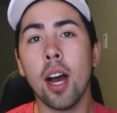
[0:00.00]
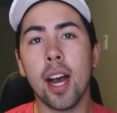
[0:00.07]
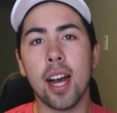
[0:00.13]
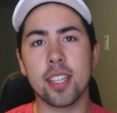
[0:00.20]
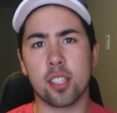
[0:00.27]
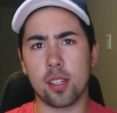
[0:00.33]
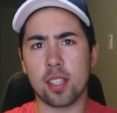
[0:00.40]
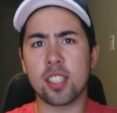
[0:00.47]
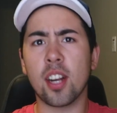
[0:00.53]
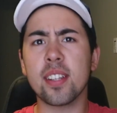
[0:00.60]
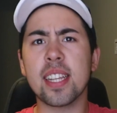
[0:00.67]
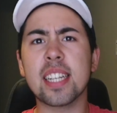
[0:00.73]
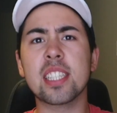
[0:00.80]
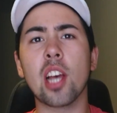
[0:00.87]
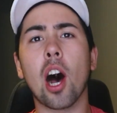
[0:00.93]
And so to start
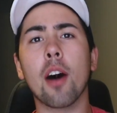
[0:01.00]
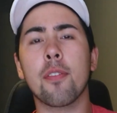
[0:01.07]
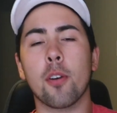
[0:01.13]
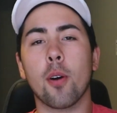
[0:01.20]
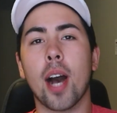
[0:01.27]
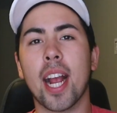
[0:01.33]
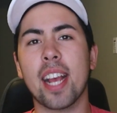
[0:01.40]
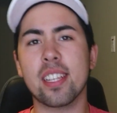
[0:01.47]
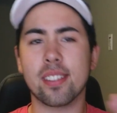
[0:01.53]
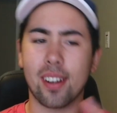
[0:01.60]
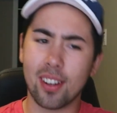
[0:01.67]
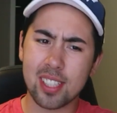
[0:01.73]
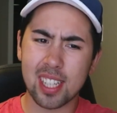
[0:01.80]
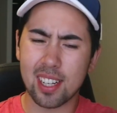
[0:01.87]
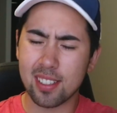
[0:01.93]
things off, I guess
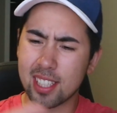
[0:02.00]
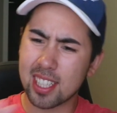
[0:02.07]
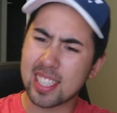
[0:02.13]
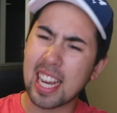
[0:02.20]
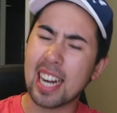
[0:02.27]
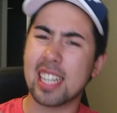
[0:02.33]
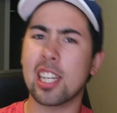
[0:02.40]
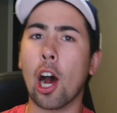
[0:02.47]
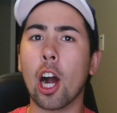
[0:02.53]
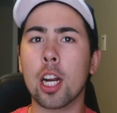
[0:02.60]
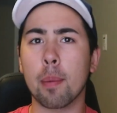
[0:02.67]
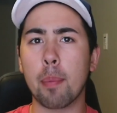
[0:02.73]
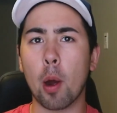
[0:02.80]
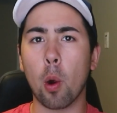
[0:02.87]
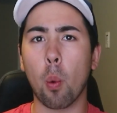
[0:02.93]
let's just kind of talk
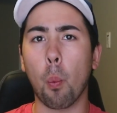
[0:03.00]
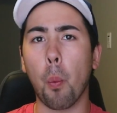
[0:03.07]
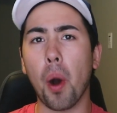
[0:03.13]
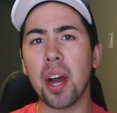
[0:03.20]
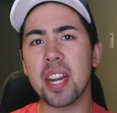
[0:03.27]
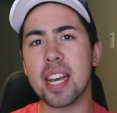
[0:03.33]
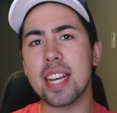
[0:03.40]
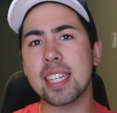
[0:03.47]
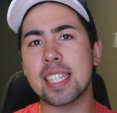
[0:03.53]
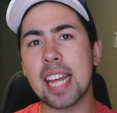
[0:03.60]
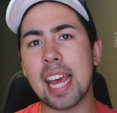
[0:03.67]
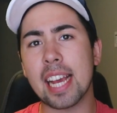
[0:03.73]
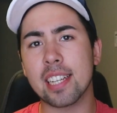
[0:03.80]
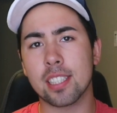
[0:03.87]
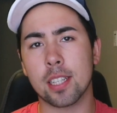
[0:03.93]
about what it
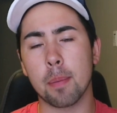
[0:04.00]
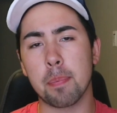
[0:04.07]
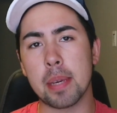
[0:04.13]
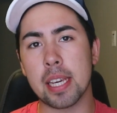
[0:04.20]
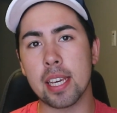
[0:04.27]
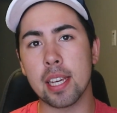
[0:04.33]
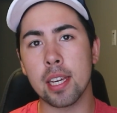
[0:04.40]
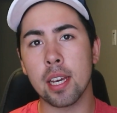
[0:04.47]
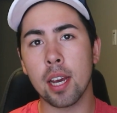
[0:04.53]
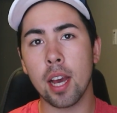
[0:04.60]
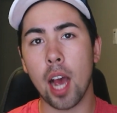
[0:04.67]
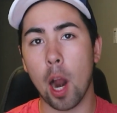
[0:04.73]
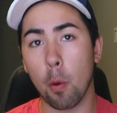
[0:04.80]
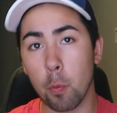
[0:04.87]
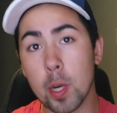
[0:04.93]
takes to be
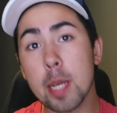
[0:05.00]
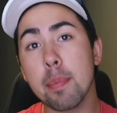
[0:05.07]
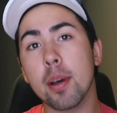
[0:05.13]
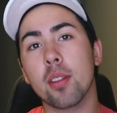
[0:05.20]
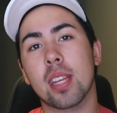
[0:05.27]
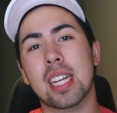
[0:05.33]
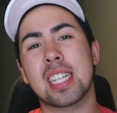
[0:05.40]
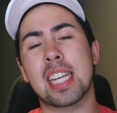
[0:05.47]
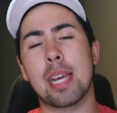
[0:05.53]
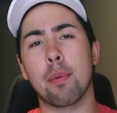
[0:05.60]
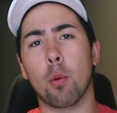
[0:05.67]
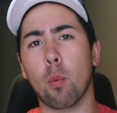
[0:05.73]
a rebuilding team,